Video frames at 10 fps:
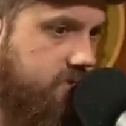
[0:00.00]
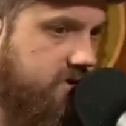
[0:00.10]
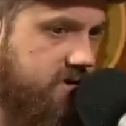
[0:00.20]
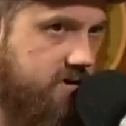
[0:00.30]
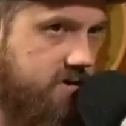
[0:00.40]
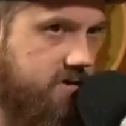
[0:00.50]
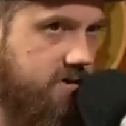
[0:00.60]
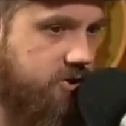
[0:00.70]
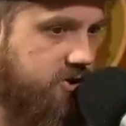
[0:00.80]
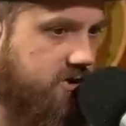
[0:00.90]
Everybody
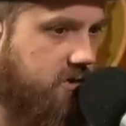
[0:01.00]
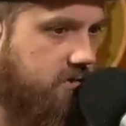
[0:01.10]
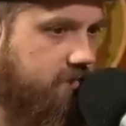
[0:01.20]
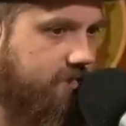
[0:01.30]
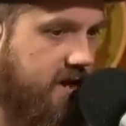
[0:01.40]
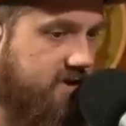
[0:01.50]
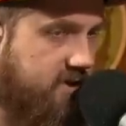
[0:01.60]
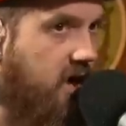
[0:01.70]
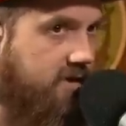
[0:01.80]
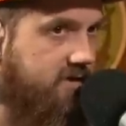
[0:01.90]
does. Just go. That
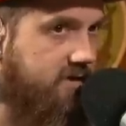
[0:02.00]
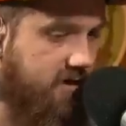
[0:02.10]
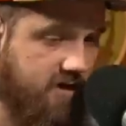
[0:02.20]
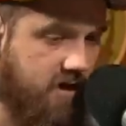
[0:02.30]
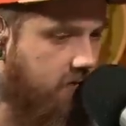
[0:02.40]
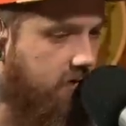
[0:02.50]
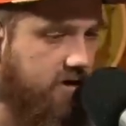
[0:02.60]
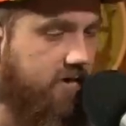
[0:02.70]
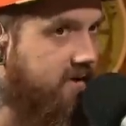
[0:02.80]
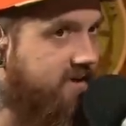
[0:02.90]
sucks. That it
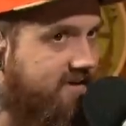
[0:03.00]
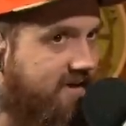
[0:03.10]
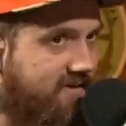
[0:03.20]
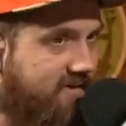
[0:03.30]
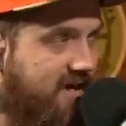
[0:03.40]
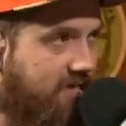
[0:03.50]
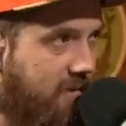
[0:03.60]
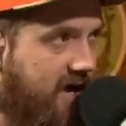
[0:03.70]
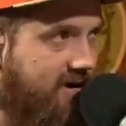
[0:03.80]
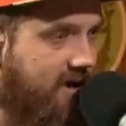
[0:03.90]
really really sucks when they have a
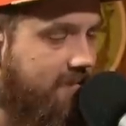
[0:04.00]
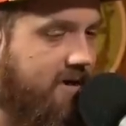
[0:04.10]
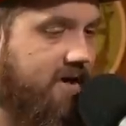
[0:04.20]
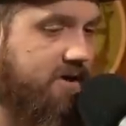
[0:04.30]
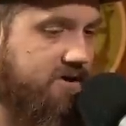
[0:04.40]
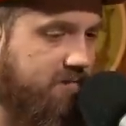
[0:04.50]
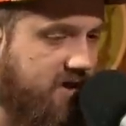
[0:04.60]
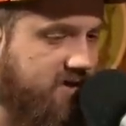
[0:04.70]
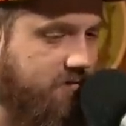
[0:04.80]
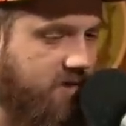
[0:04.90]
bad game,
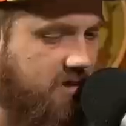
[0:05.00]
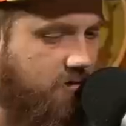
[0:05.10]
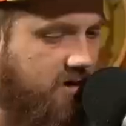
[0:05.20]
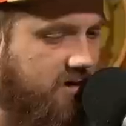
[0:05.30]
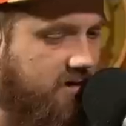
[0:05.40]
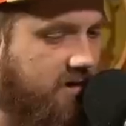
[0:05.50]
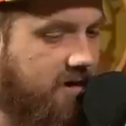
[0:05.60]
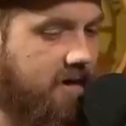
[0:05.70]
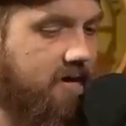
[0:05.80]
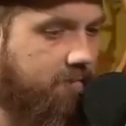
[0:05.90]
especially week one.
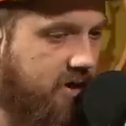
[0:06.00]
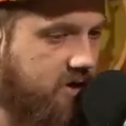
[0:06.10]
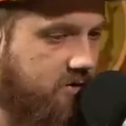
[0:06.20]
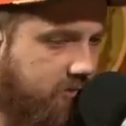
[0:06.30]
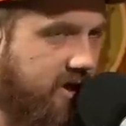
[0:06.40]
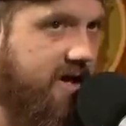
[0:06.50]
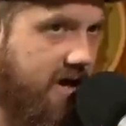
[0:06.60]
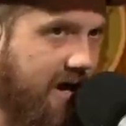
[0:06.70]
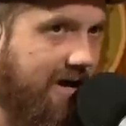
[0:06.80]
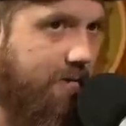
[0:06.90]
But you play
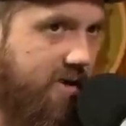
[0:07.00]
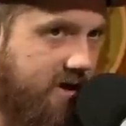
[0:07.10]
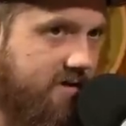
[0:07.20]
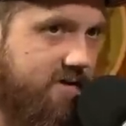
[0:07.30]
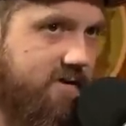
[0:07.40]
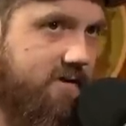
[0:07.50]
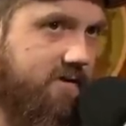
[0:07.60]
Kyle Pitts.